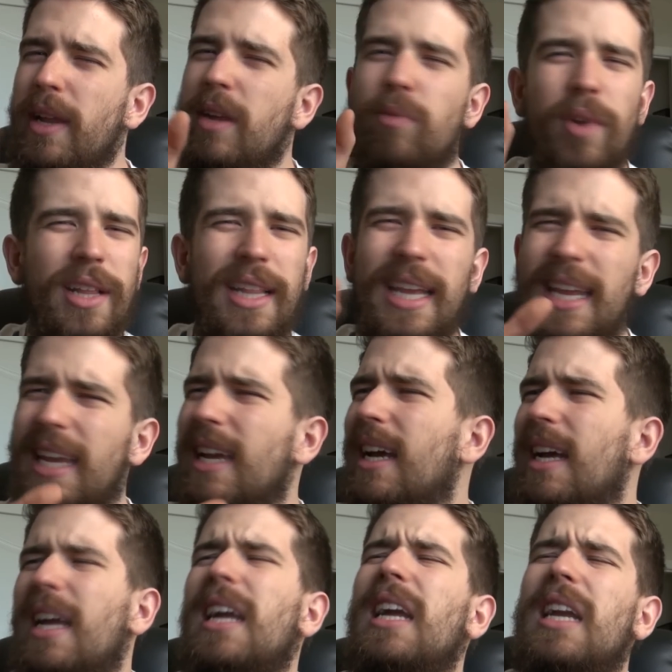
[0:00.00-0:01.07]
really
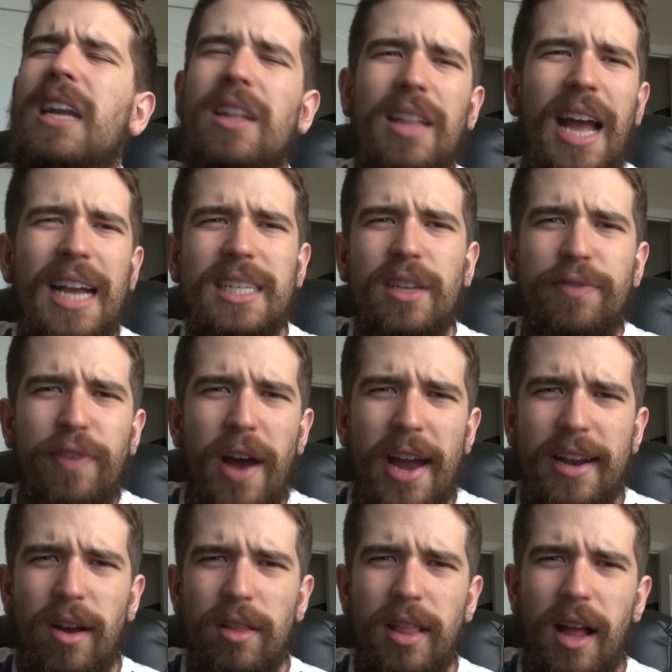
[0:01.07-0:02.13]

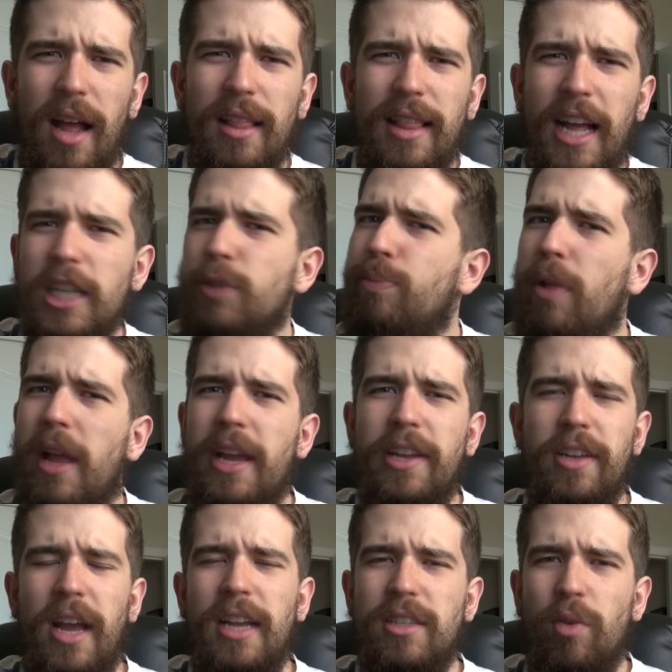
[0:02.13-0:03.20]
classified a let's play
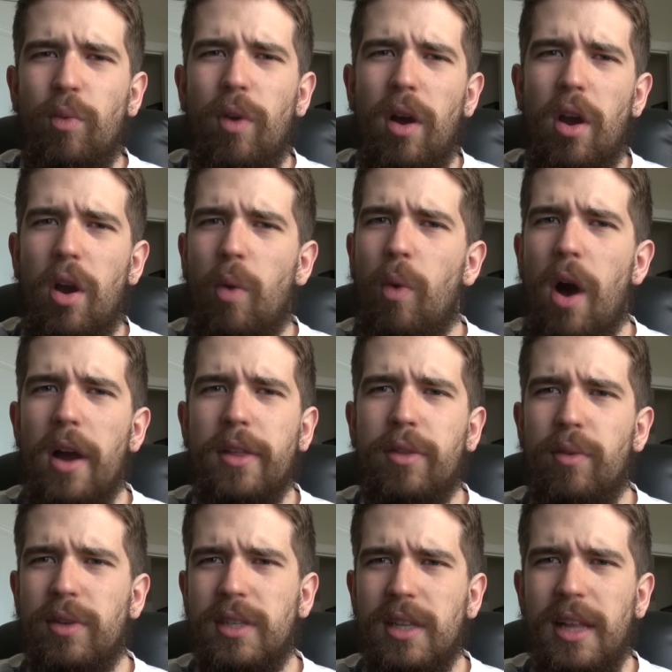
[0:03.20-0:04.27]
or a
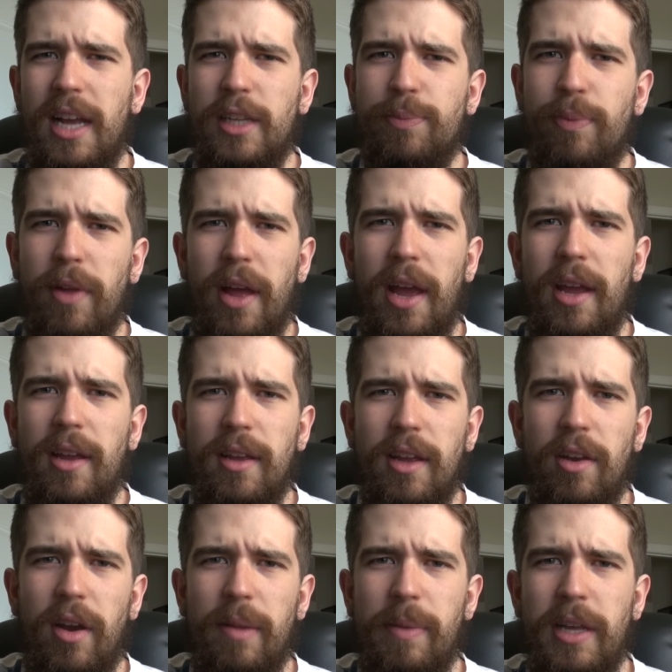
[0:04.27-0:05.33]
walkthrough as a let's play. You
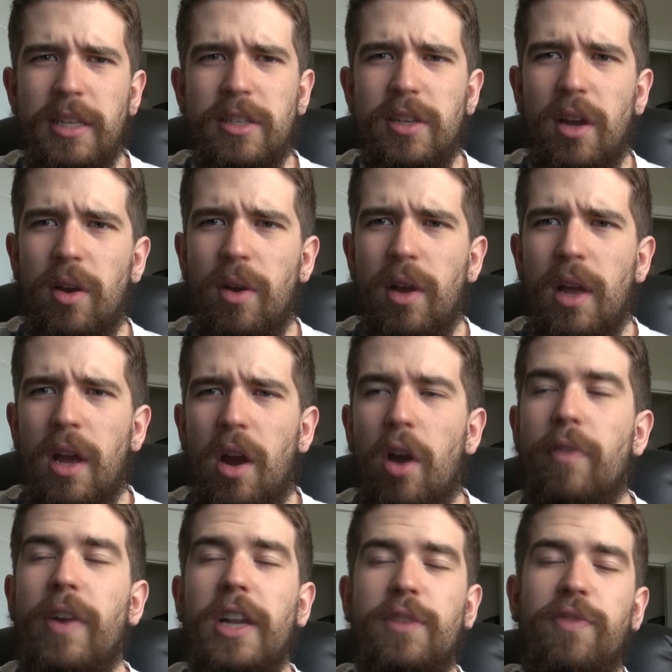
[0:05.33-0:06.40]
know what I mean? So,
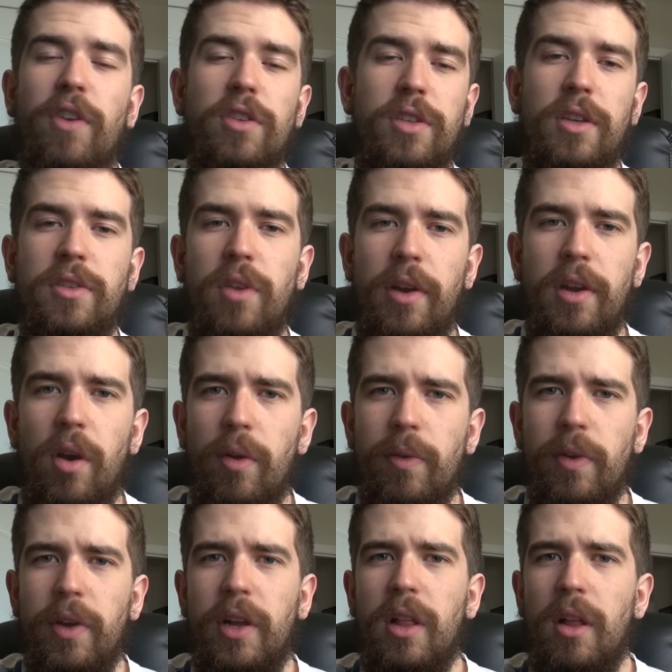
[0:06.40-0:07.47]
or vice versa. Sorry, no one
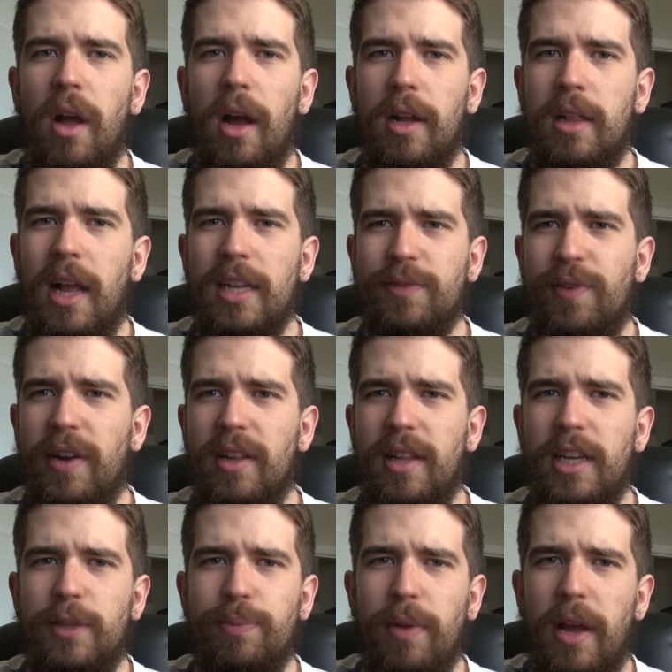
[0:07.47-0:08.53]
really classified a
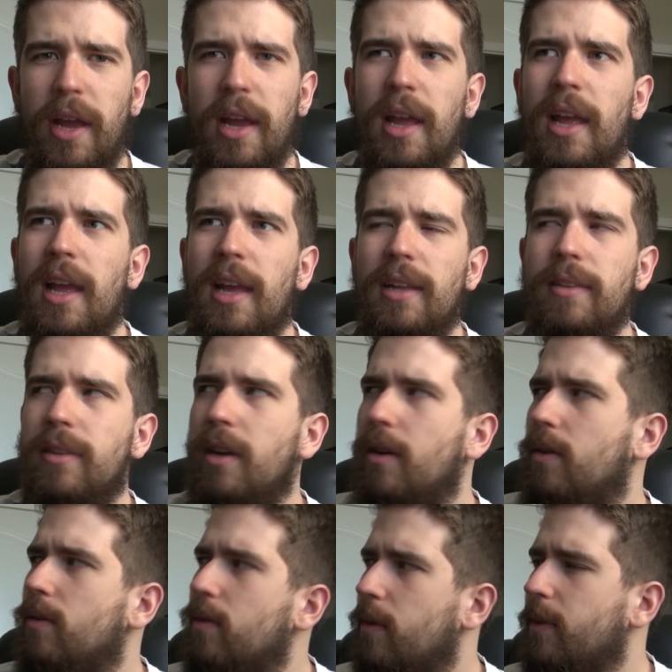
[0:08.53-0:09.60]
let's play.
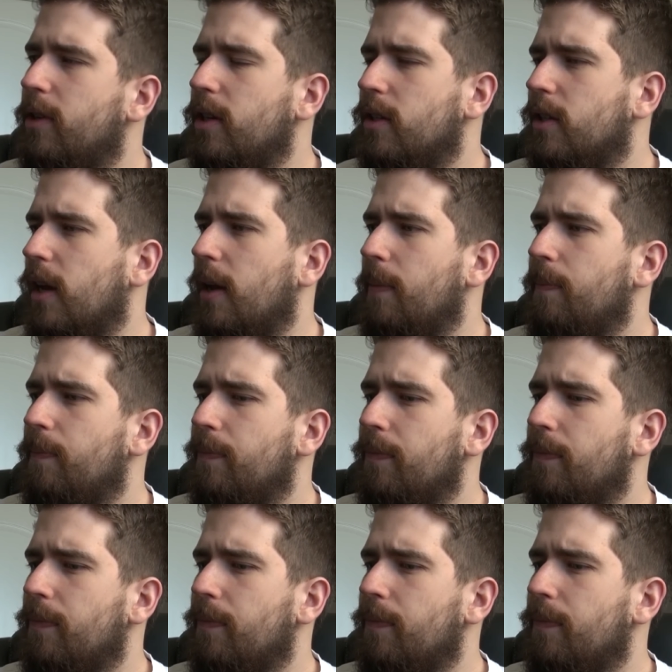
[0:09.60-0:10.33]
No, what am I trying to say?